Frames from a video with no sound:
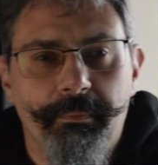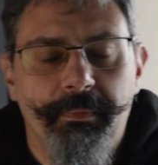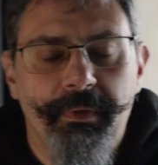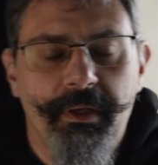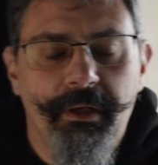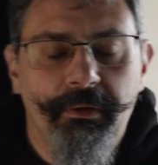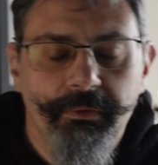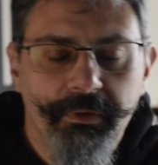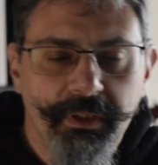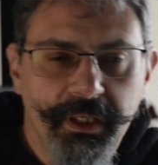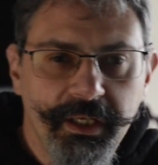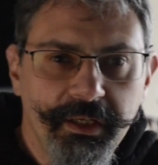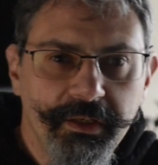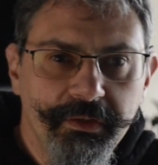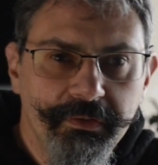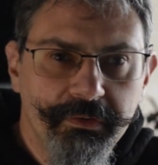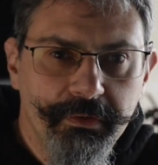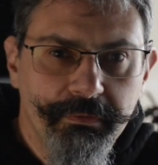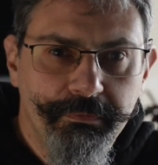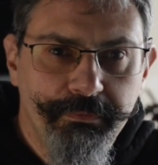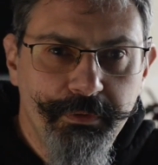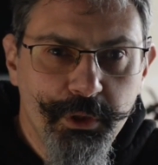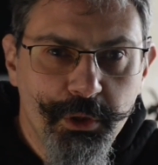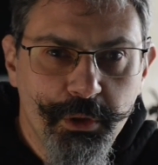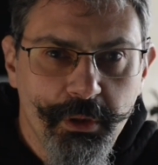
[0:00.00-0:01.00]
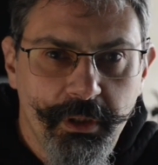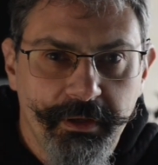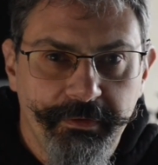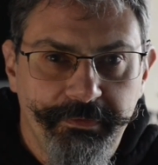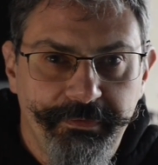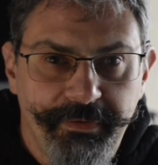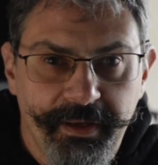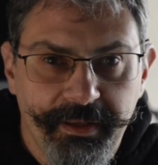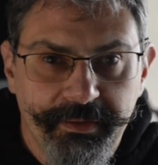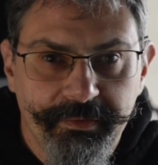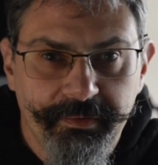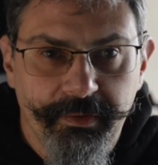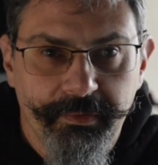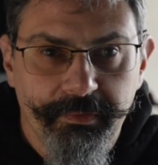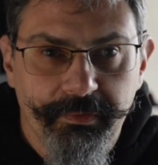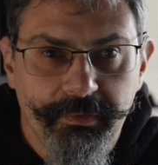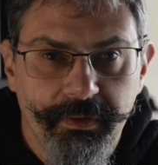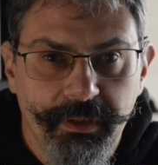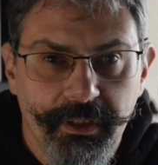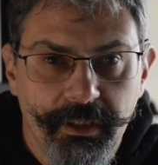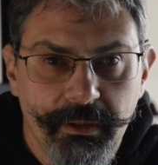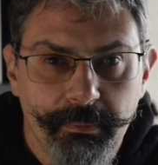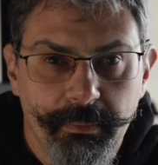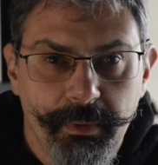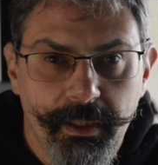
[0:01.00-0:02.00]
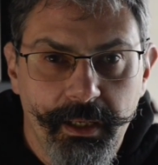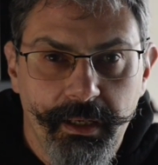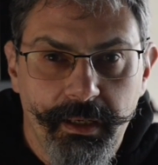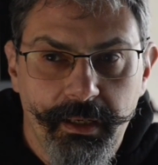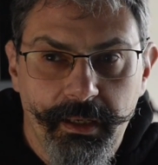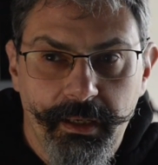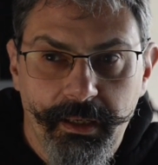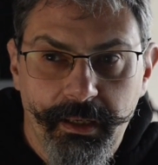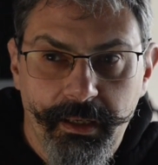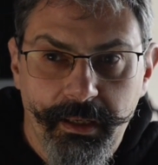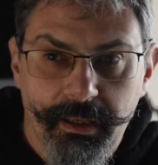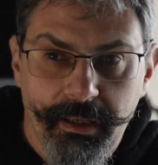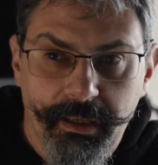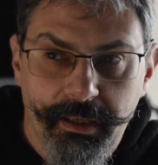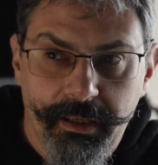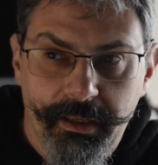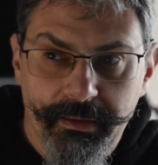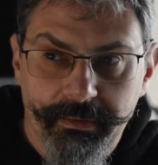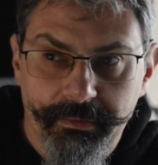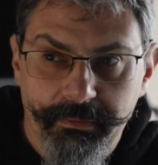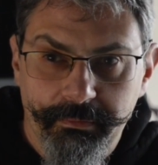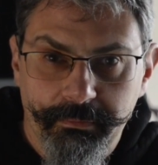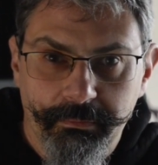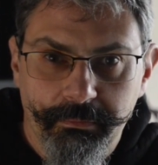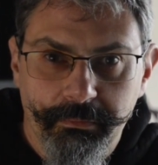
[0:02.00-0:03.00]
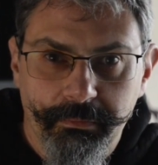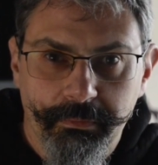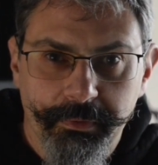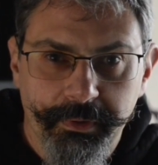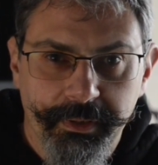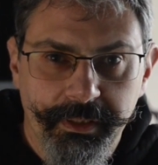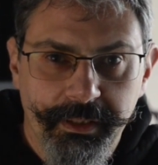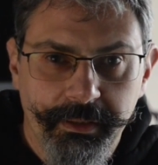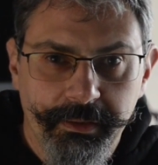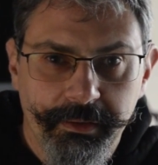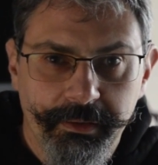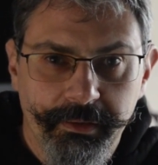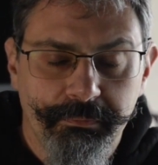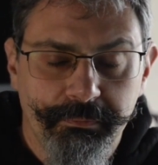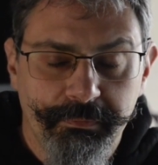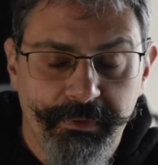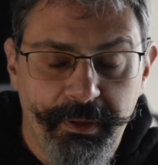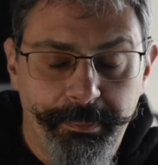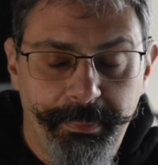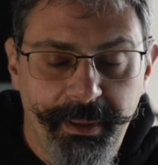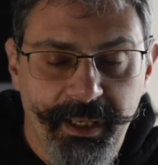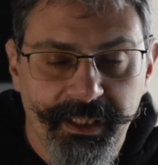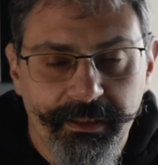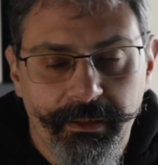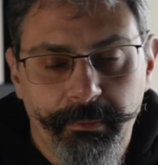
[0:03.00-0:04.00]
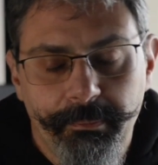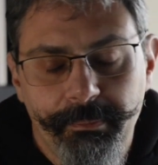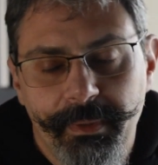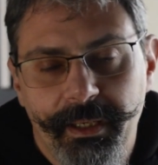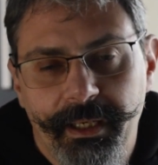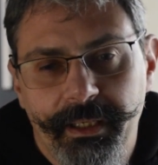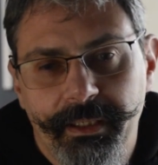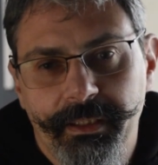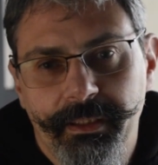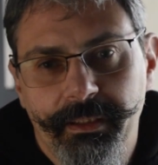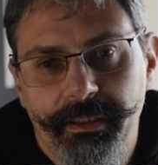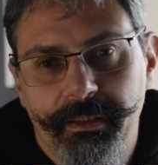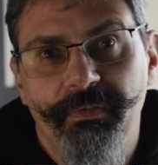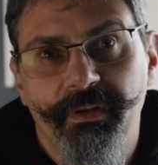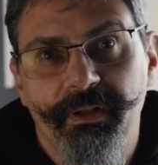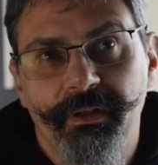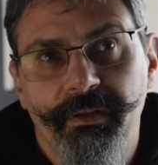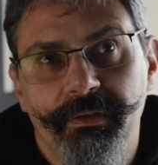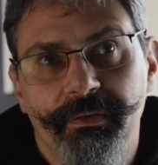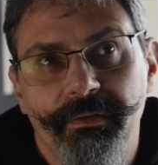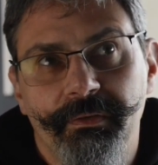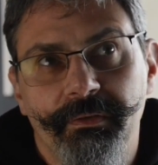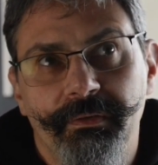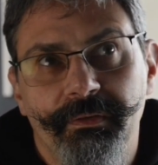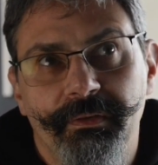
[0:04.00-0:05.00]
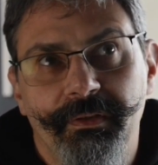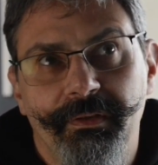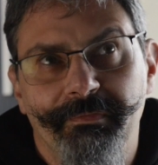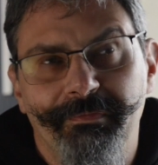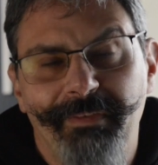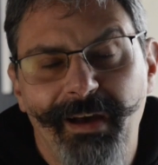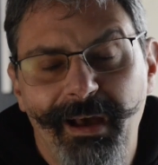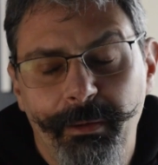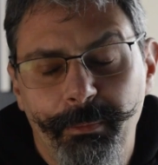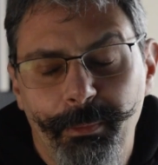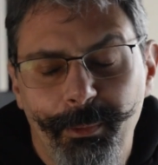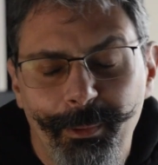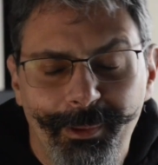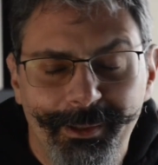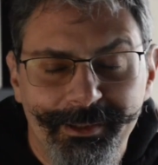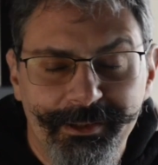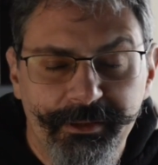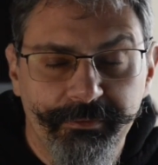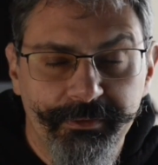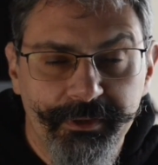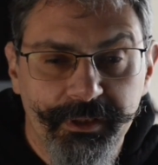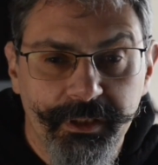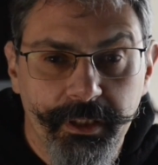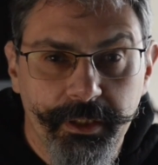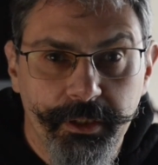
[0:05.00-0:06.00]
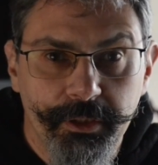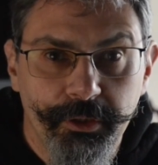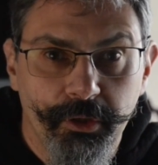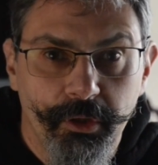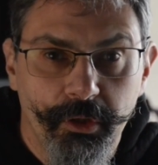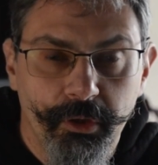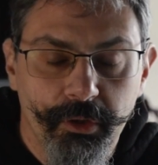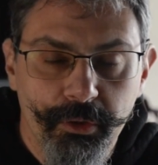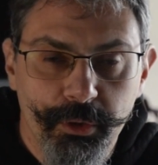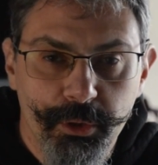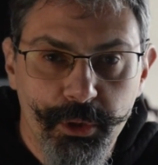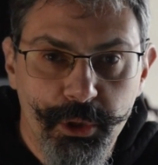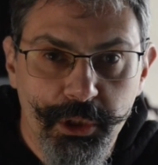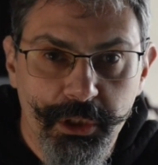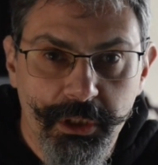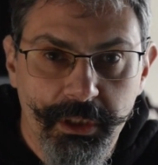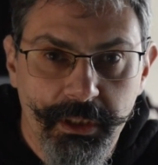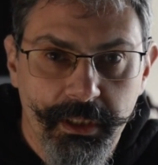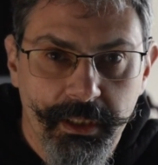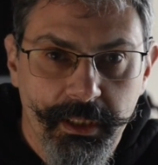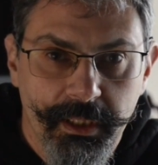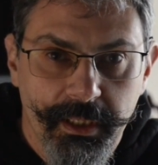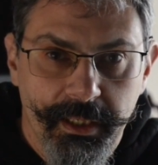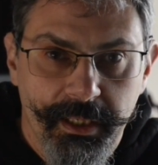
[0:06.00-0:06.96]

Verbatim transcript: Nowadays, visual effects and cinema are really dependent by the development of technology